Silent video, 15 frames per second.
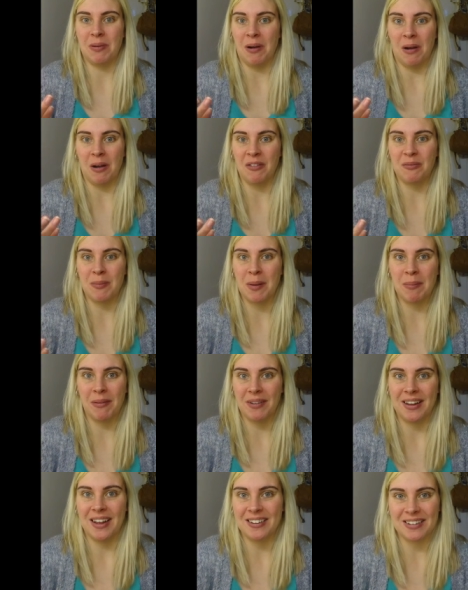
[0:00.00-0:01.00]
part of my
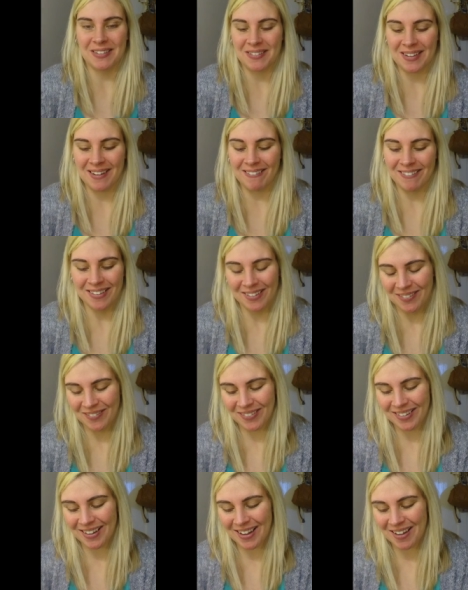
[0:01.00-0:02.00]
body, I don't know.
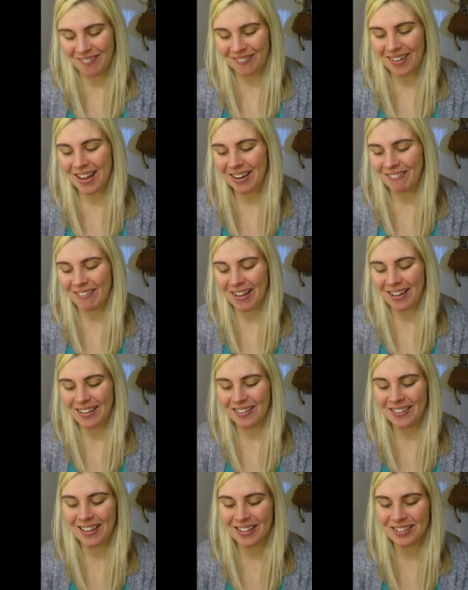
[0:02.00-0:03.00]
But
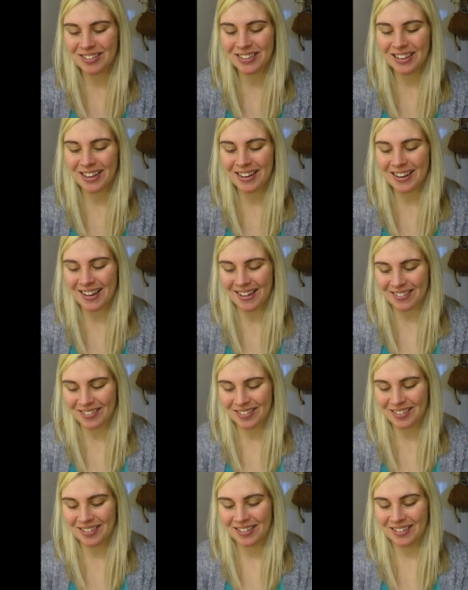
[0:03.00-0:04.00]
anyway, then she
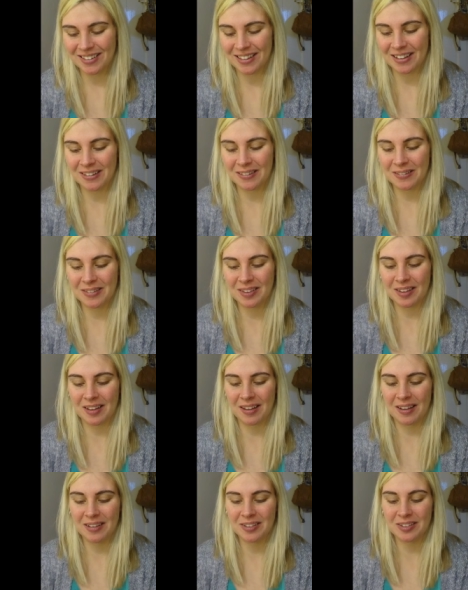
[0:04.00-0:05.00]
announced that
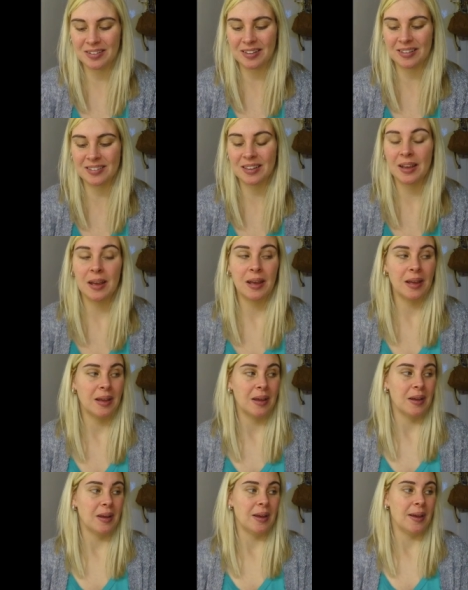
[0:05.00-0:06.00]
she says
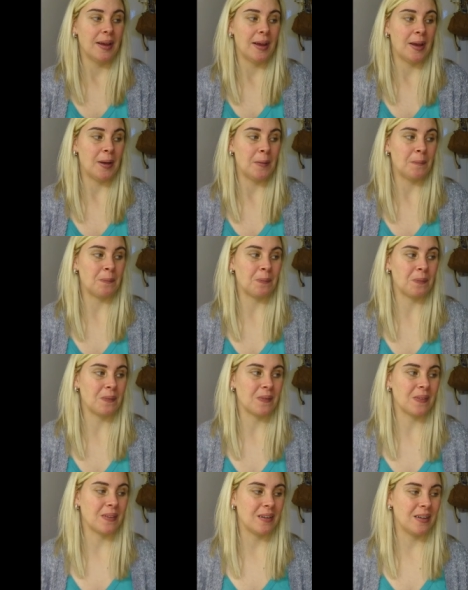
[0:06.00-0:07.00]

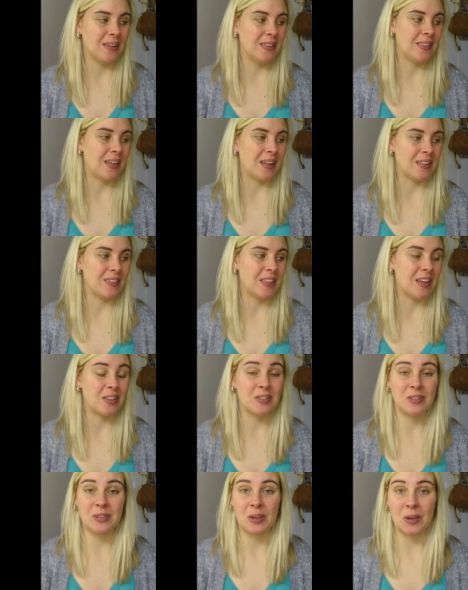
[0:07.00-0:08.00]
that
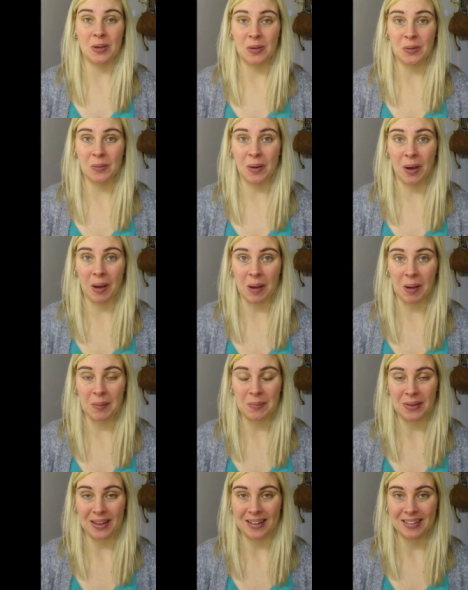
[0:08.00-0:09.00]
there's 2
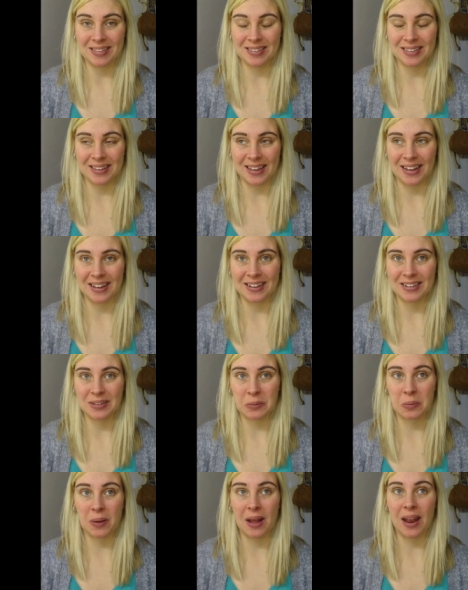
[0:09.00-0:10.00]
heartbeats,
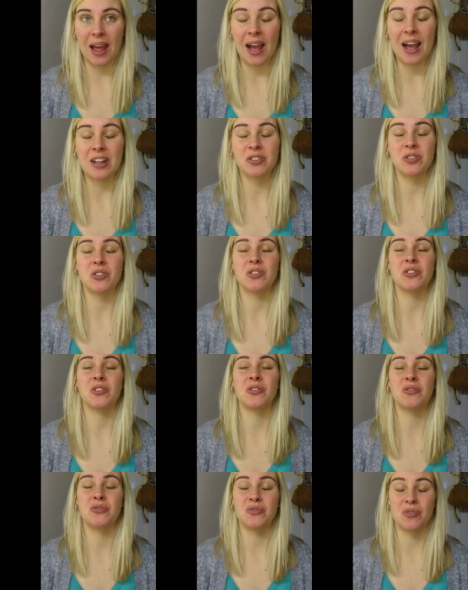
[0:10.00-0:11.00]
and well, I
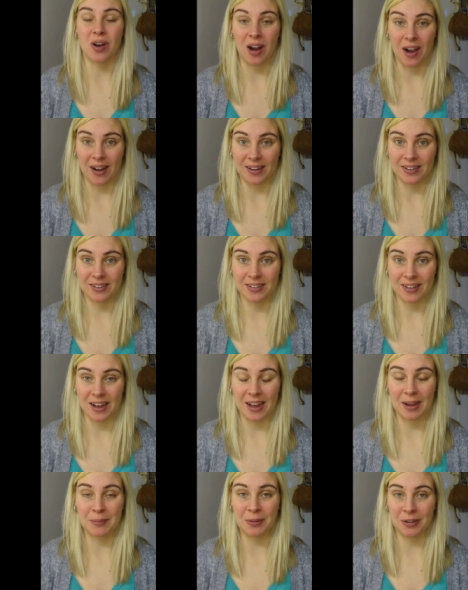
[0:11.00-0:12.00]
just cried.
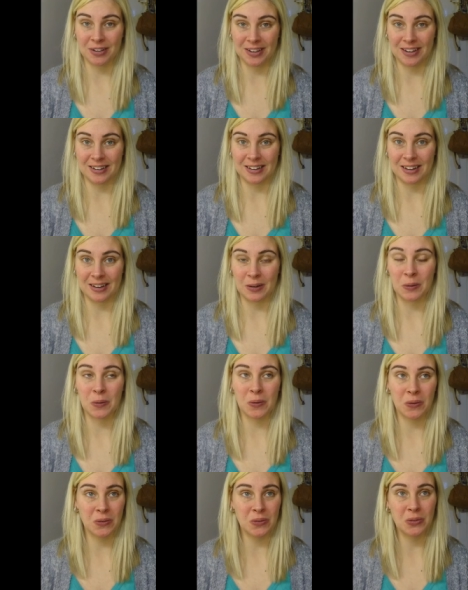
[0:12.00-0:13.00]
I am not kidding.
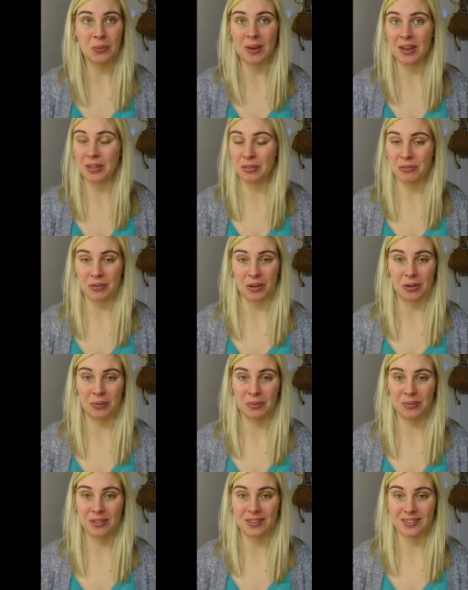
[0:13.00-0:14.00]
All the way
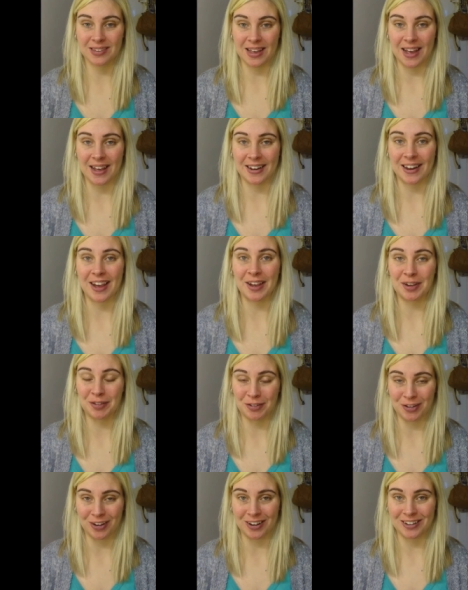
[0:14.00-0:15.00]
through the scan I
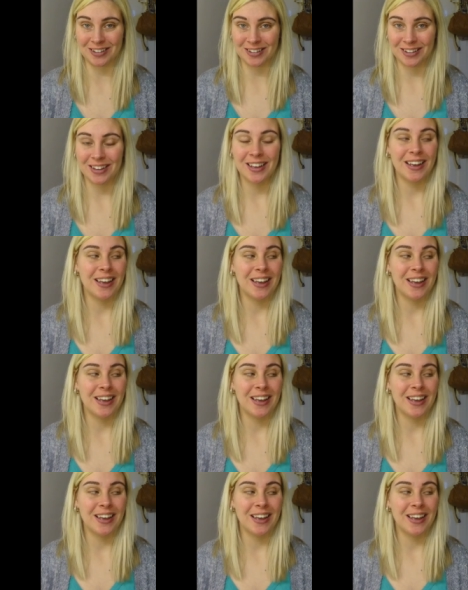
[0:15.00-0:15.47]
cried,